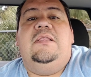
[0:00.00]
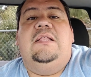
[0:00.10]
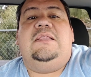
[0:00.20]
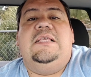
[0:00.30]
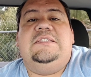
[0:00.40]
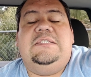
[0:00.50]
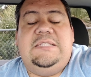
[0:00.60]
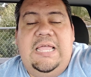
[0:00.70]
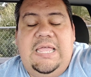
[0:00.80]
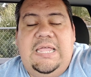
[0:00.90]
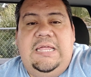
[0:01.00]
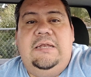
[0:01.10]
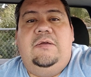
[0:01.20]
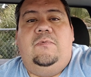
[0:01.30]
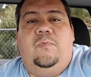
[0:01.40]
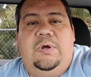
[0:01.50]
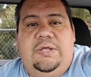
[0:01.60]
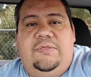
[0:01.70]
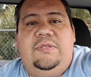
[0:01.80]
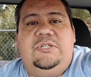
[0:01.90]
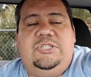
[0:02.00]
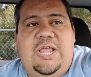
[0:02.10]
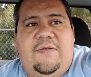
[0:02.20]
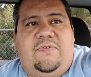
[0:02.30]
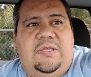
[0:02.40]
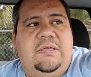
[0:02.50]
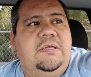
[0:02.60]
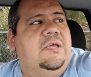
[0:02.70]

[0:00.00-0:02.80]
that they stayed with Chevy.